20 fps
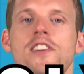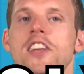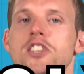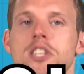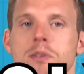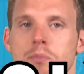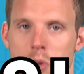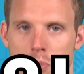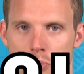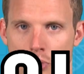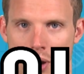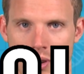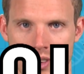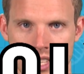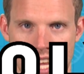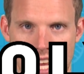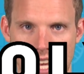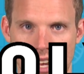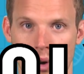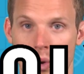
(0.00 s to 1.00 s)
vegetable
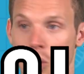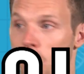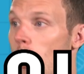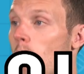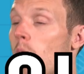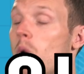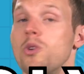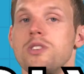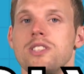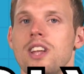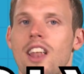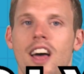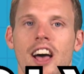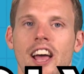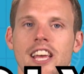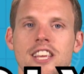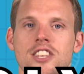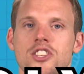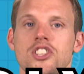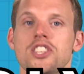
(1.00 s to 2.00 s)
protein or
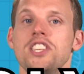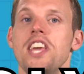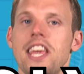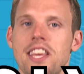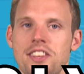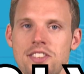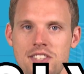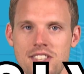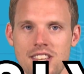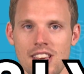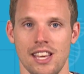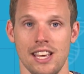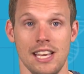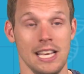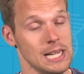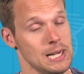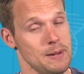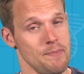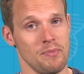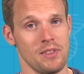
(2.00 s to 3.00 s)
autolyzed yeast.
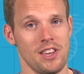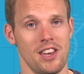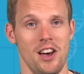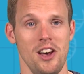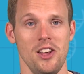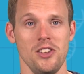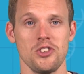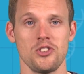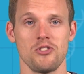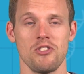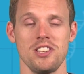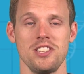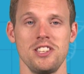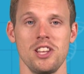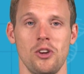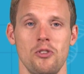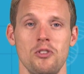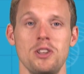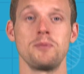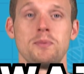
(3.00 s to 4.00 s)
Can't trust
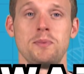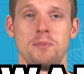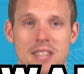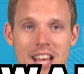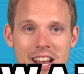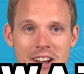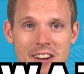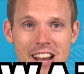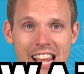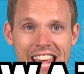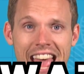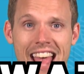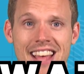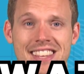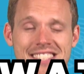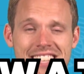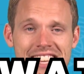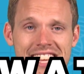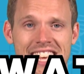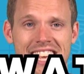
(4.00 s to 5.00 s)
a crisp seller, I
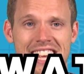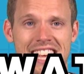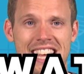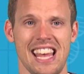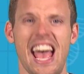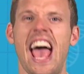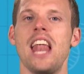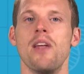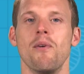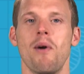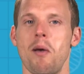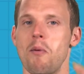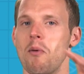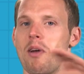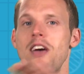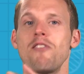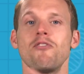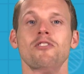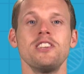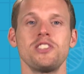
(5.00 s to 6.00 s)
guess. Anyway,
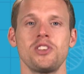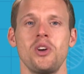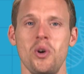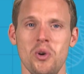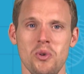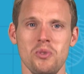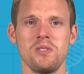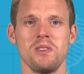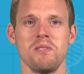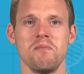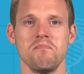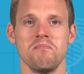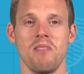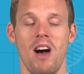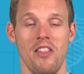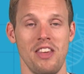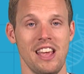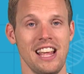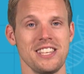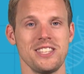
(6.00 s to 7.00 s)
whatever it's called,
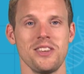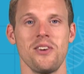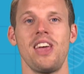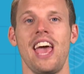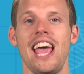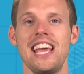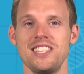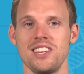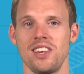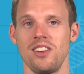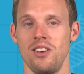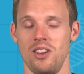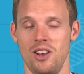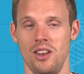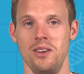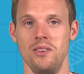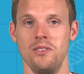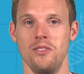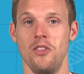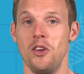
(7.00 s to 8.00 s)
I think it's okay to
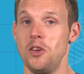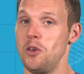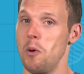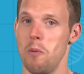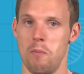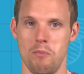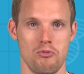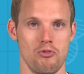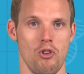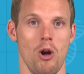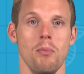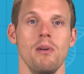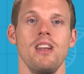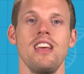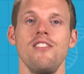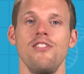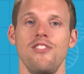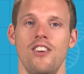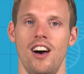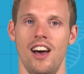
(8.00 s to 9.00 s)
conclude that you're
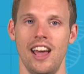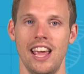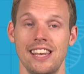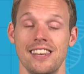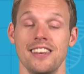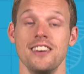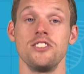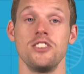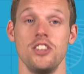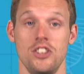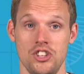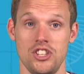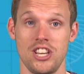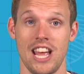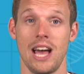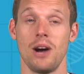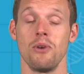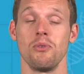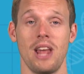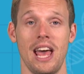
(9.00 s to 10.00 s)
probably fine to
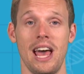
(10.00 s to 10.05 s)
chow